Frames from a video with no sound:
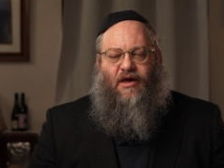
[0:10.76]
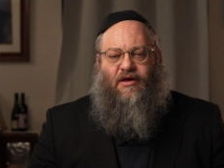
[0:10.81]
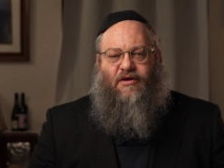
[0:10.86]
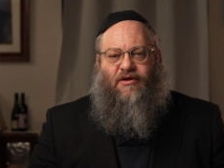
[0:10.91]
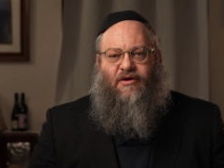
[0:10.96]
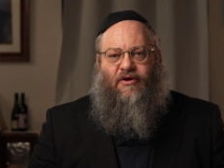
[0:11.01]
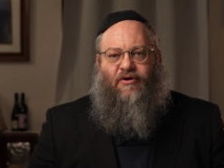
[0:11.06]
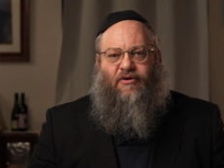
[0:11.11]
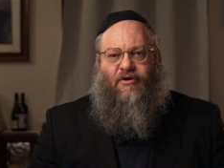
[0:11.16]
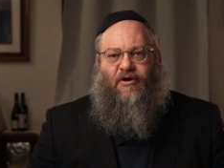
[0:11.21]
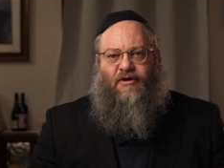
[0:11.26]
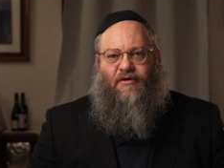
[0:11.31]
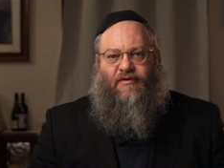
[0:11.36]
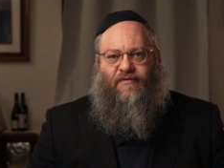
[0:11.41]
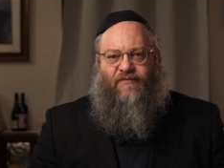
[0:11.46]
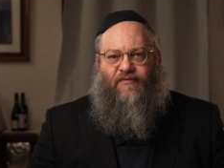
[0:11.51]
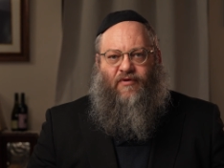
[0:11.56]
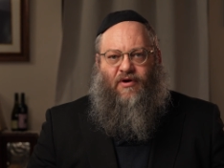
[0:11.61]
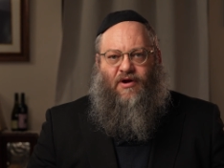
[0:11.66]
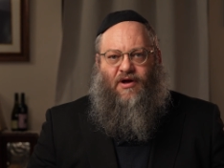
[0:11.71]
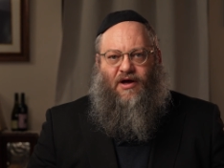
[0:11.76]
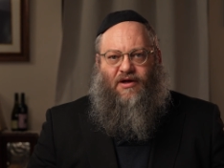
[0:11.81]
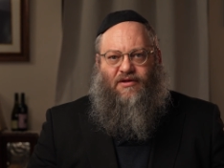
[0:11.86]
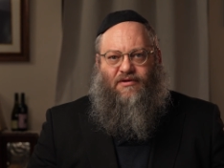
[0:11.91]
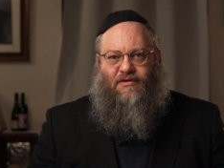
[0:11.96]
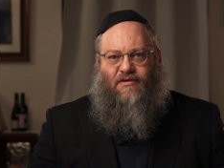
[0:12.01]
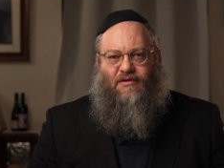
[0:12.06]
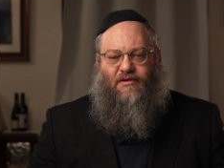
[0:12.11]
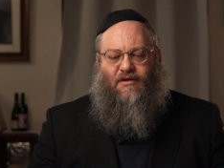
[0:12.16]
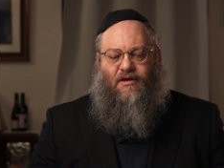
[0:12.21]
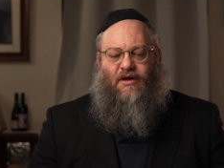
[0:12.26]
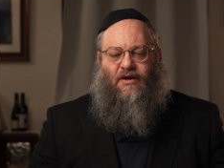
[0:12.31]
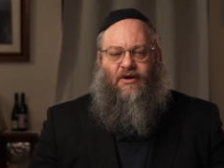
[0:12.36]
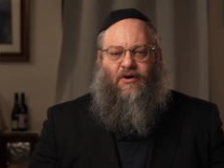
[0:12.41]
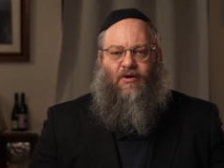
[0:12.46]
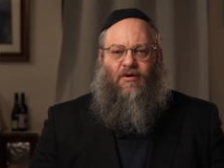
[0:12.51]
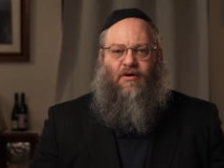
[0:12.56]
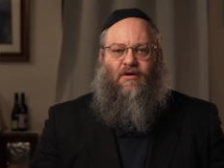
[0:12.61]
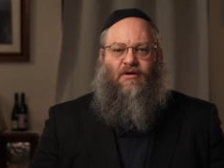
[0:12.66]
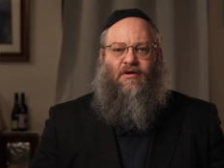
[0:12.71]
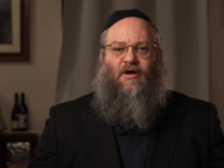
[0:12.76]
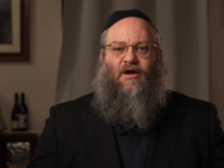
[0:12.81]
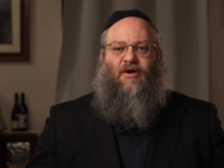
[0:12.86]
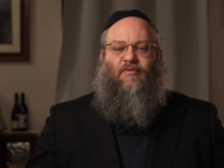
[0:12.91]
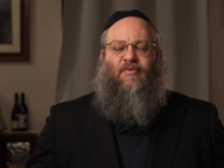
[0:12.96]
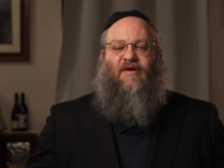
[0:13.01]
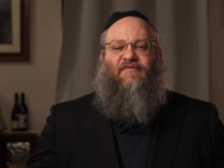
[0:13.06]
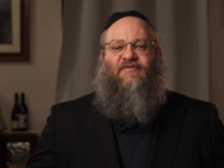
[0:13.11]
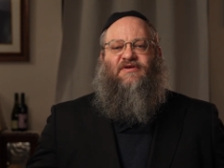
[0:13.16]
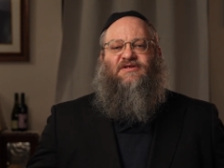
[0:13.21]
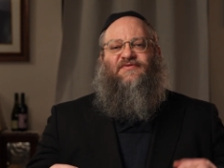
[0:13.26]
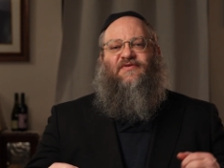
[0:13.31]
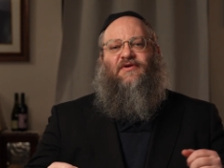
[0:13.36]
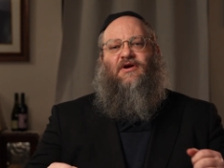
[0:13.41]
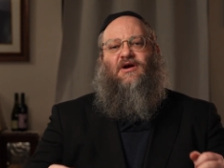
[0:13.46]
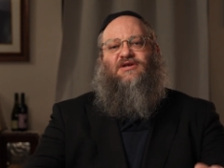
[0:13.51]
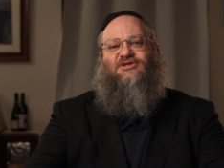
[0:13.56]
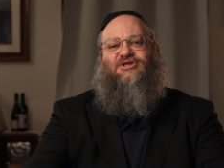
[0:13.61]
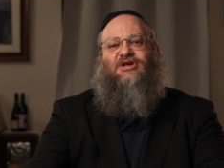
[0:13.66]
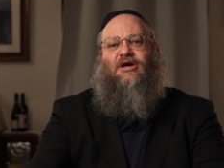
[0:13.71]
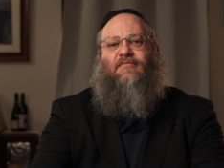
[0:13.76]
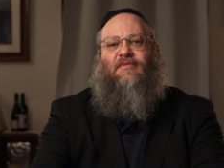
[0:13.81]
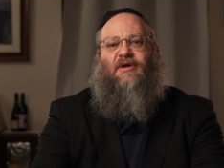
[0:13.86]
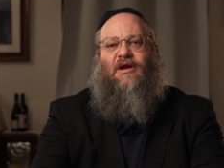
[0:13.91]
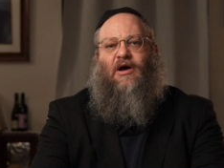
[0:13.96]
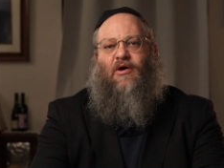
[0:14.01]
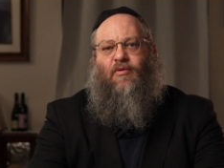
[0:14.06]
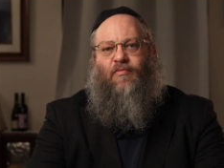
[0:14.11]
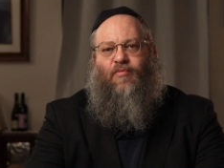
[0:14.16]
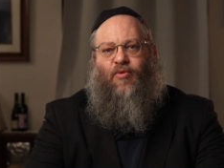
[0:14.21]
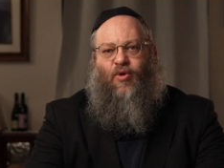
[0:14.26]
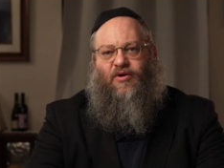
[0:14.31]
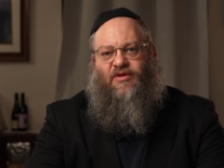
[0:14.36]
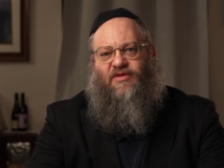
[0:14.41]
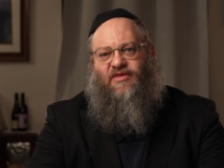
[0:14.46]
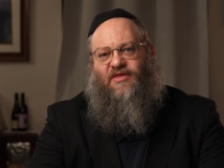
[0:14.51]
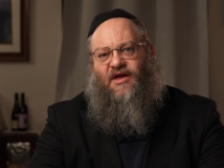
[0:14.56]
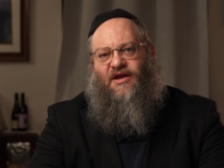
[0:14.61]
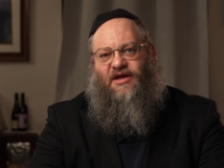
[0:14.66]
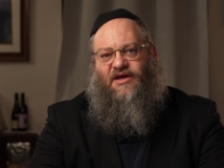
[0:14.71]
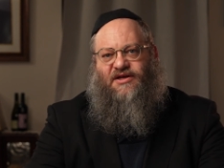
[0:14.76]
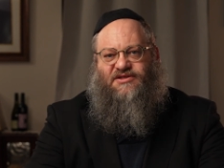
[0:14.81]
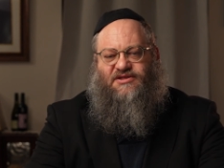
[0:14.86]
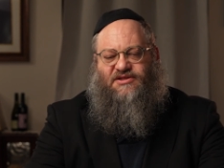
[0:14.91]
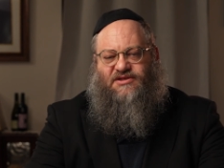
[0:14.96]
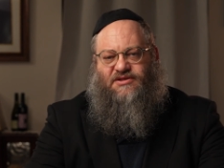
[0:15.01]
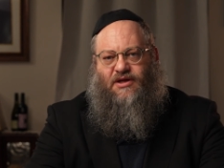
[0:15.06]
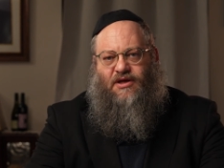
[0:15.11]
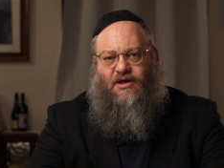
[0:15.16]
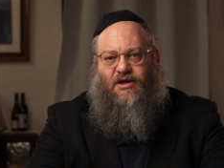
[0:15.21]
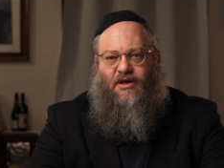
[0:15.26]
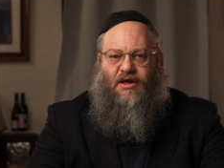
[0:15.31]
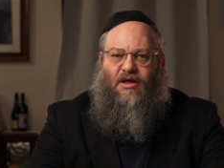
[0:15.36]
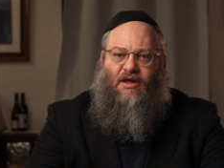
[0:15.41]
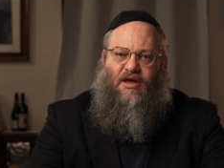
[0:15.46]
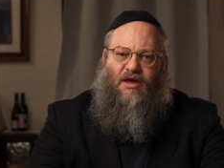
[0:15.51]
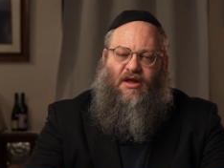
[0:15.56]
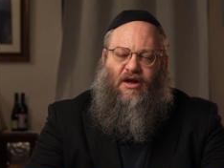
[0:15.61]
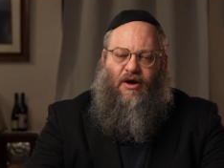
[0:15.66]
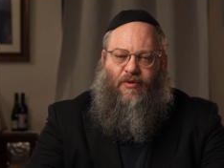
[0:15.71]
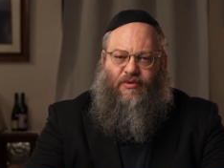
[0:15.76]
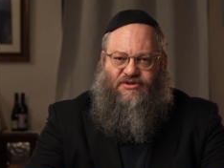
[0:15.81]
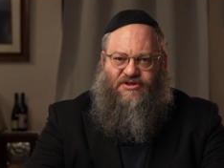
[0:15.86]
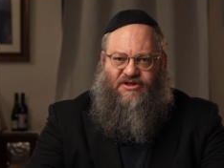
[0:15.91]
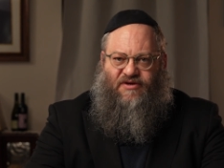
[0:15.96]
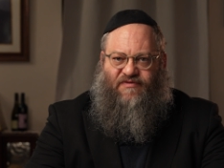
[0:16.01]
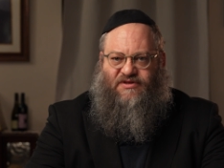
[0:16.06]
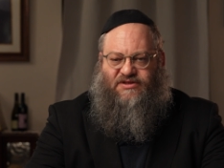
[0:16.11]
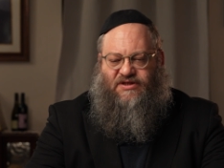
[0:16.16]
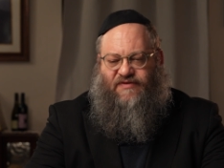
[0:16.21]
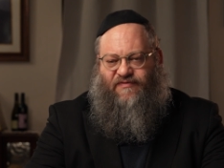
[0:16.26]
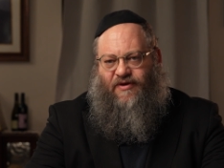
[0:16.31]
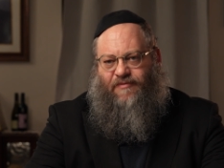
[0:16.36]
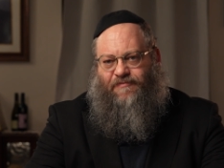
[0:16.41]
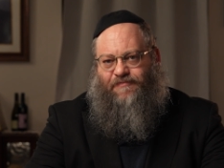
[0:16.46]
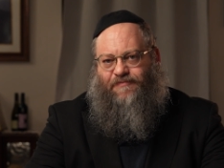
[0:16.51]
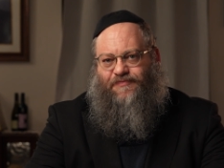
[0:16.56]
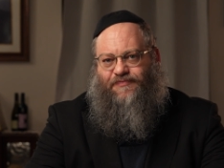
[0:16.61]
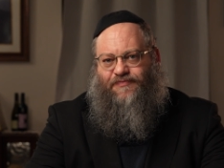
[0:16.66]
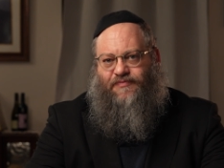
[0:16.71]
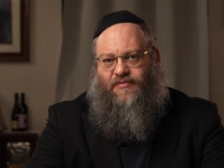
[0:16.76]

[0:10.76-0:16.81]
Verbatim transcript: a yira for God, an awe, a reverence for Hashem, and how important that is in our service of Him.